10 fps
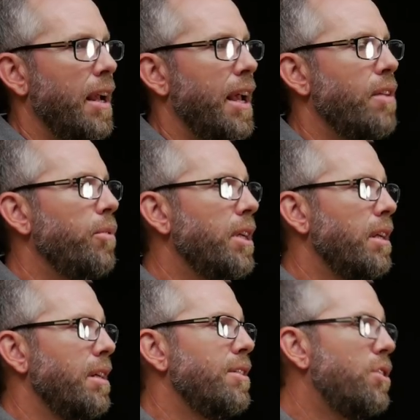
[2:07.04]
And
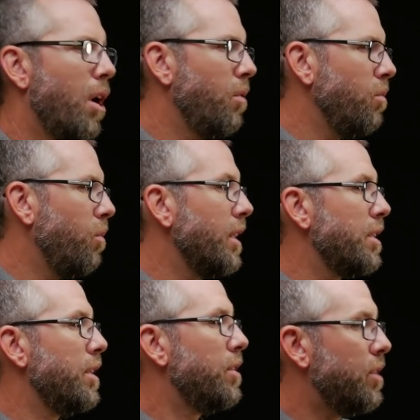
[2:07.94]
we don't want
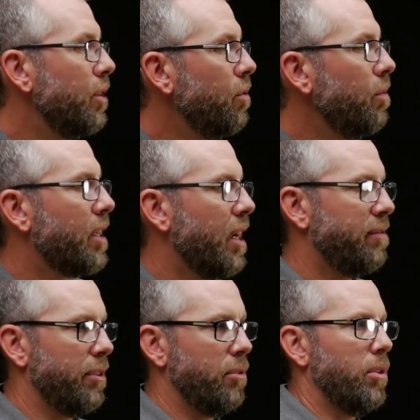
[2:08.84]
to do
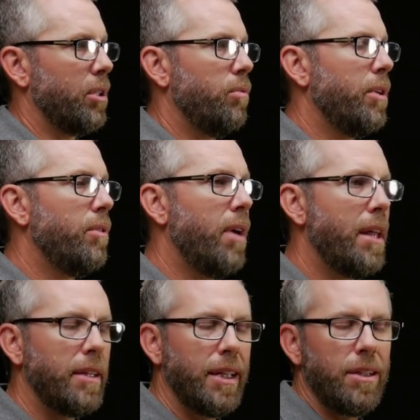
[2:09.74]
recovery work. We'd
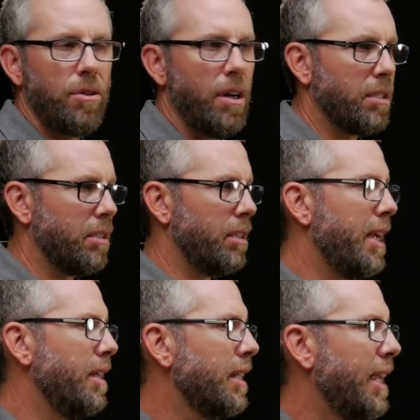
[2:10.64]
rather get drunk or
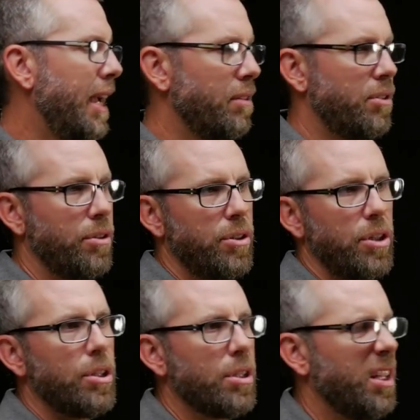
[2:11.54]
lay on the couch or
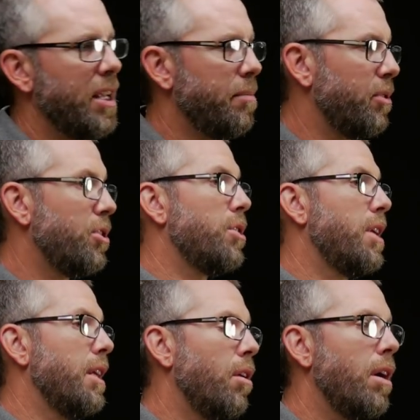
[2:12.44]
just sleep or just
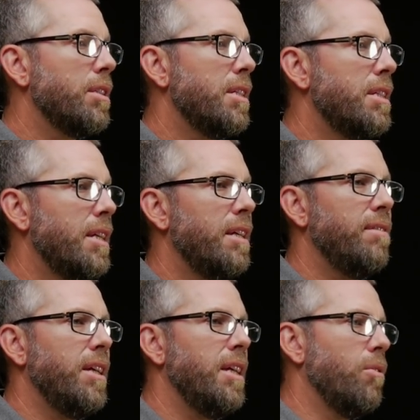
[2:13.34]
get lost in
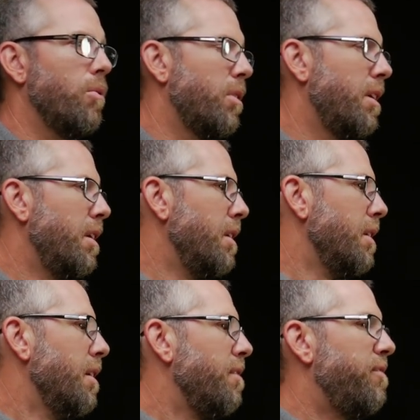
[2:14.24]
TV or
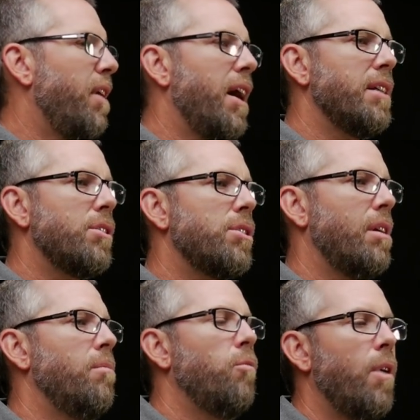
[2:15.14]
find
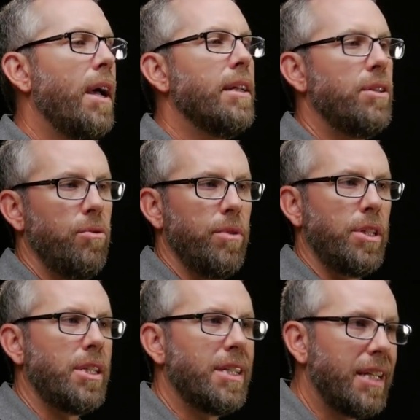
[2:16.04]
some way to
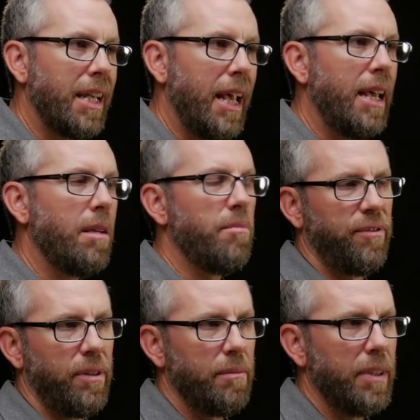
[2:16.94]
escape
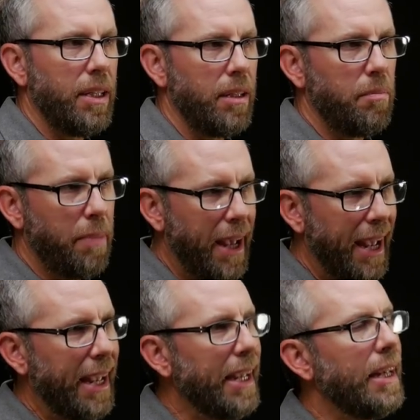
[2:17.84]
from the
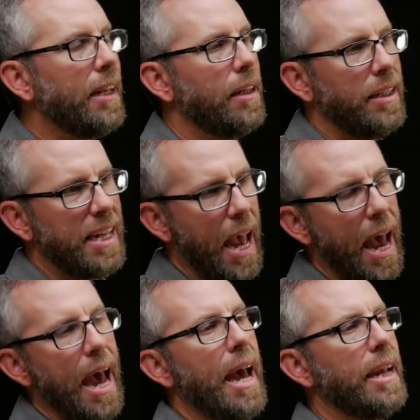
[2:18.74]
pain and the
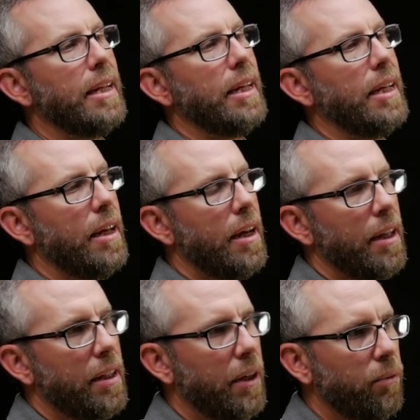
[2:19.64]
agony
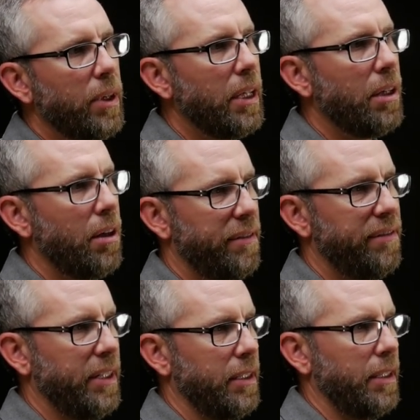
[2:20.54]
that we are
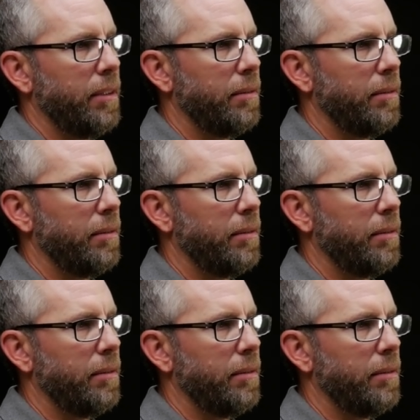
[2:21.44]
feeling.